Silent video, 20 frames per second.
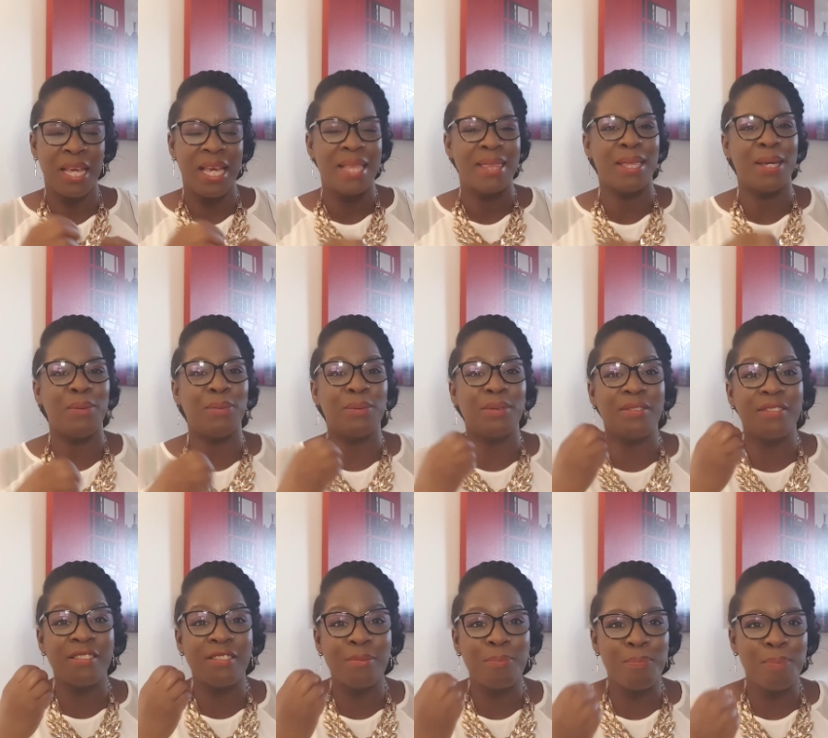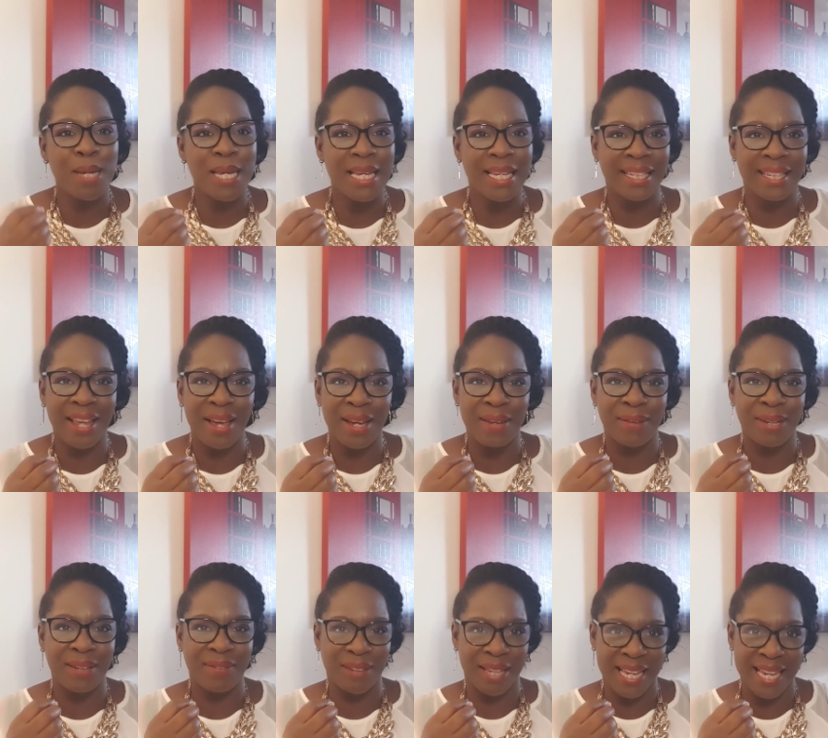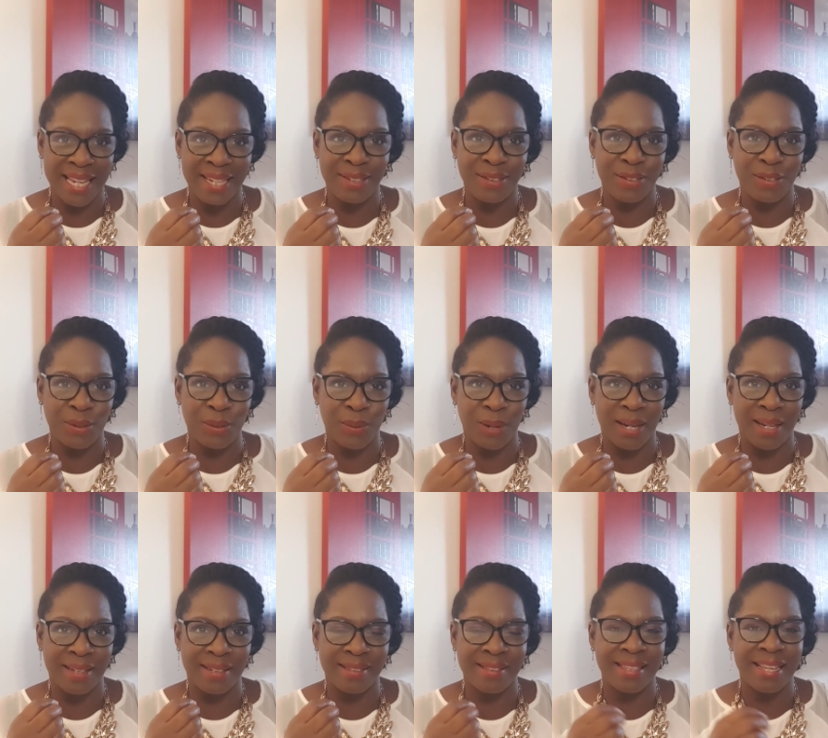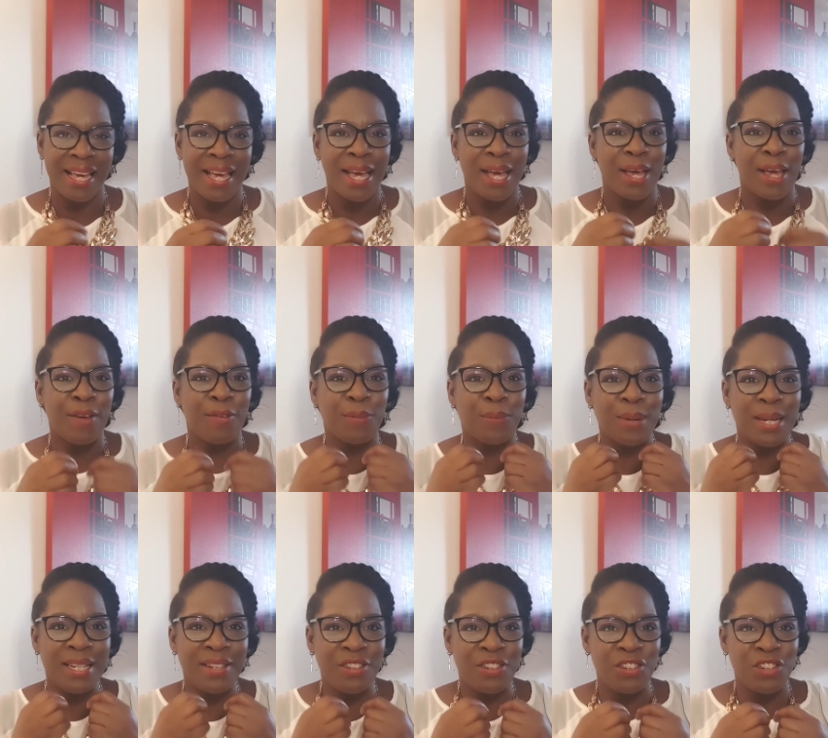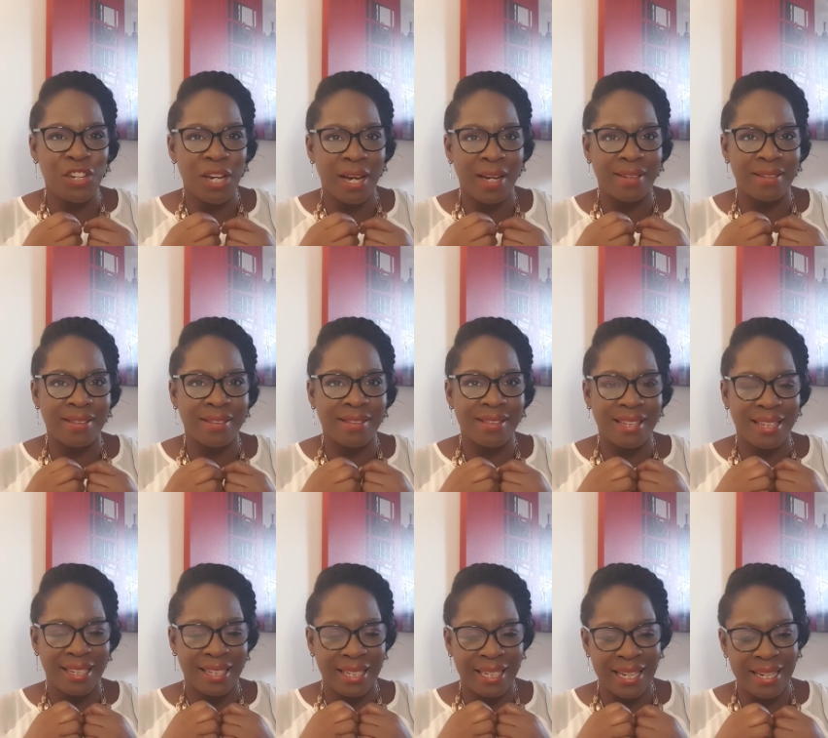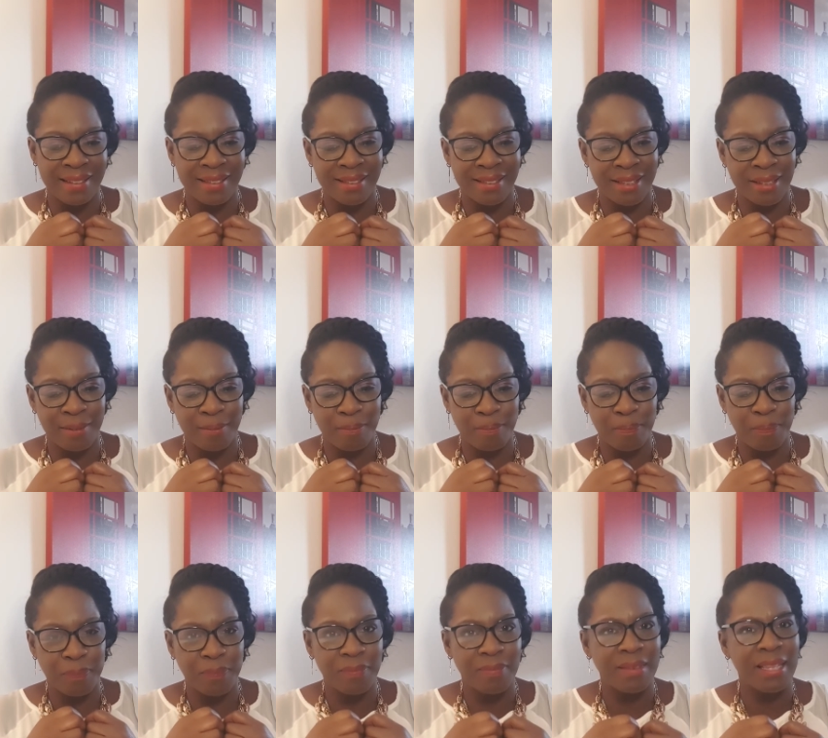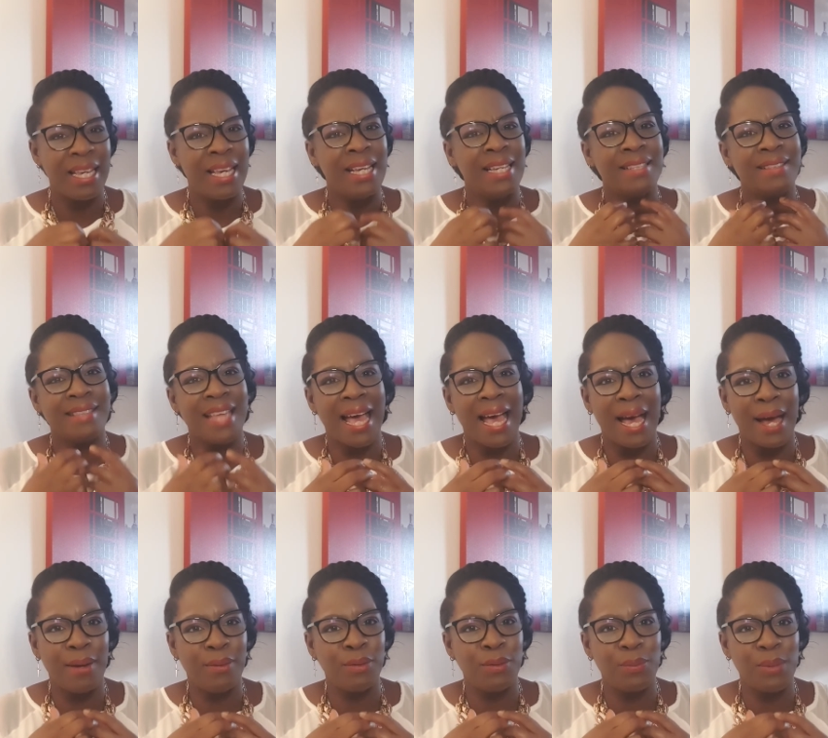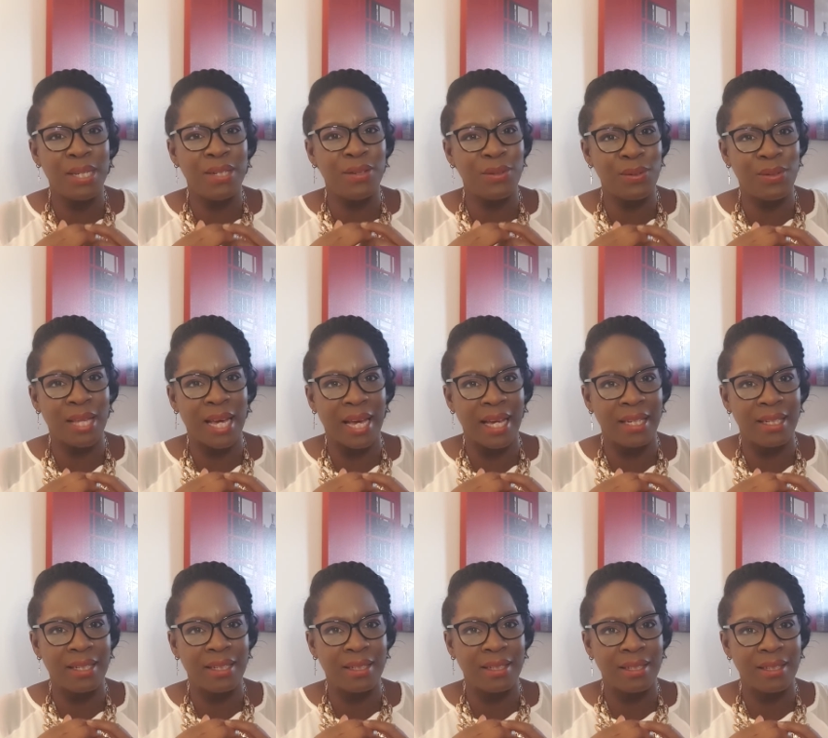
They will speak life into us if we just listen. So, how do we do that?